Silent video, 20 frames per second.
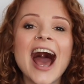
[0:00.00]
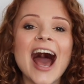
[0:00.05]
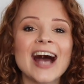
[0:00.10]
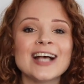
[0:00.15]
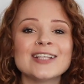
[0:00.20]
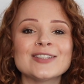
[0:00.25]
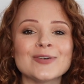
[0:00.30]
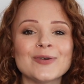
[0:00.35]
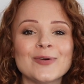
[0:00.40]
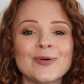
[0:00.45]

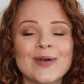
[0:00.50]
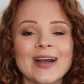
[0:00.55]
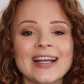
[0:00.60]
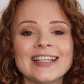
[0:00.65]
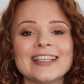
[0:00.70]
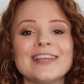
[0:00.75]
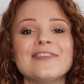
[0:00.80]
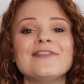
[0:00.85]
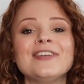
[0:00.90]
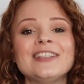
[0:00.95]
As
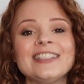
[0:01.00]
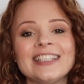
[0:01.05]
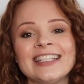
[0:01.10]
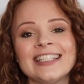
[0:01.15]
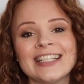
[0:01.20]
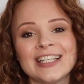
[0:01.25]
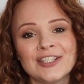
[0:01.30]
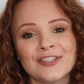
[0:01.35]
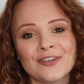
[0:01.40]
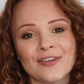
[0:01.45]
always, if you
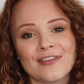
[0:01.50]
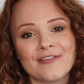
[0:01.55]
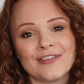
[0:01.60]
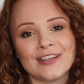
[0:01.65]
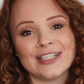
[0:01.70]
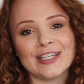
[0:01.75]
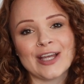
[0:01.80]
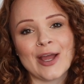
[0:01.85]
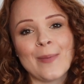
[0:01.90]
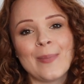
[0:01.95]
did enjoy the
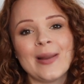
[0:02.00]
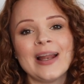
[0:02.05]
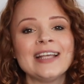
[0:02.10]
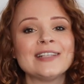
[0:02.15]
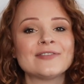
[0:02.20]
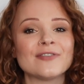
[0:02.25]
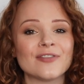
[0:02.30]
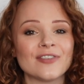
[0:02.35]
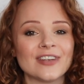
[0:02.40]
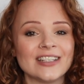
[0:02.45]
video,
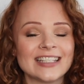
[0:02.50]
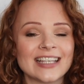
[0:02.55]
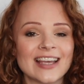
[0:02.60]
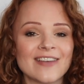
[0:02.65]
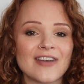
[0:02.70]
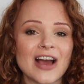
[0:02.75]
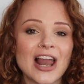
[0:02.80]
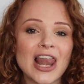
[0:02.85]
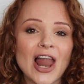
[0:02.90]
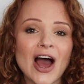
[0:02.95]
please feel free to
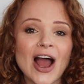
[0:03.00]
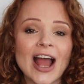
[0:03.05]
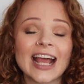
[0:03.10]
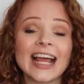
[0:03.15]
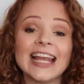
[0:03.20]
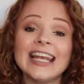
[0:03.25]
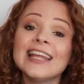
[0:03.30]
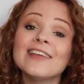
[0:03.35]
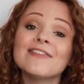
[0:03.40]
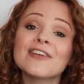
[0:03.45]
give it a
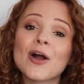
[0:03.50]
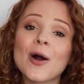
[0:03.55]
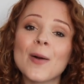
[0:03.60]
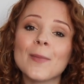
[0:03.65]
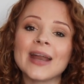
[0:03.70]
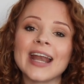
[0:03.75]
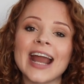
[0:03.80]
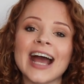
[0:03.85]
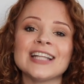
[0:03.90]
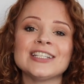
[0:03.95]
like, leave a
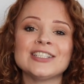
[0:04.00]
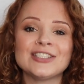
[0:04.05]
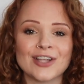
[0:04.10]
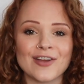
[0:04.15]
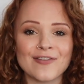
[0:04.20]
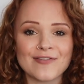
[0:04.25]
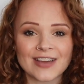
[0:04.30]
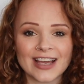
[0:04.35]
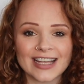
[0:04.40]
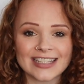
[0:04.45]
comment, and
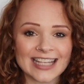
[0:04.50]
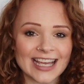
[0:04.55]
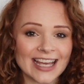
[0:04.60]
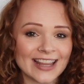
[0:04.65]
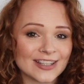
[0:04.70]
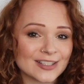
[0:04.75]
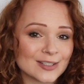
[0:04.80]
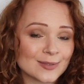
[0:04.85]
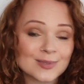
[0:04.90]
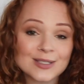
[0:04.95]
don't forget to
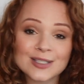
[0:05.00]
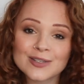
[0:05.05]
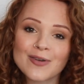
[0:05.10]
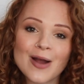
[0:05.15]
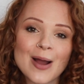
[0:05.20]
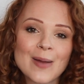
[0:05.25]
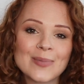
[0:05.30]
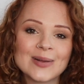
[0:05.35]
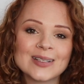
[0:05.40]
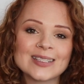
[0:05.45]
hit the
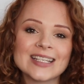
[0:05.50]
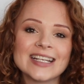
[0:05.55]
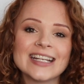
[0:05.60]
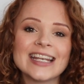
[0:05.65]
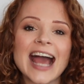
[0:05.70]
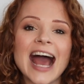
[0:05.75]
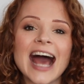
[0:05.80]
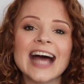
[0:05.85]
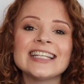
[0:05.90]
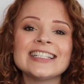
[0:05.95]
subscribe
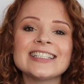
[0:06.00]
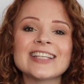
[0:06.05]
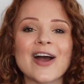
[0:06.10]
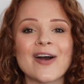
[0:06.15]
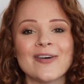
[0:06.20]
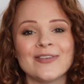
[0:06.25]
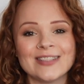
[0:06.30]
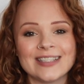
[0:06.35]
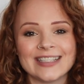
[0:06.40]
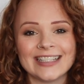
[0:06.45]
button, and
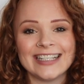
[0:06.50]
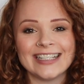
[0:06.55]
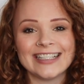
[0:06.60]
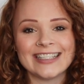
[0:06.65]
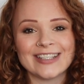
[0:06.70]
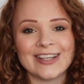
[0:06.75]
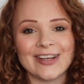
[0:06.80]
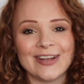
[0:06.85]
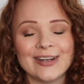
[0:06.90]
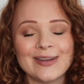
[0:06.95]
I will see you
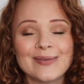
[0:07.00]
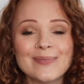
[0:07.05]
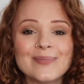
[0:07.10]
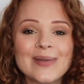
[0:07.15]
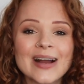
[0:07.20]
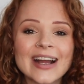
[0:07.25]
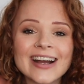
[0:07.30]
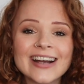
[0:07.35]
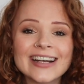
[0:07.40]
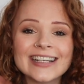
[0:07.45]
soon.
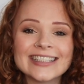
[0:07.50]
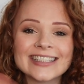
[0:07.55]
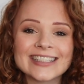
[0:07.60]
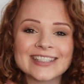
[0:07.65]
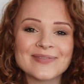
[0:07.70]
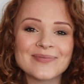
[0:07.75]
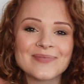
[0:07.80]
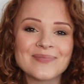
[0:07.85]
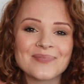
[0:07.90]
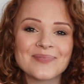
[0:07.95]
Bye
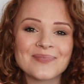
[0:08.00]
guys.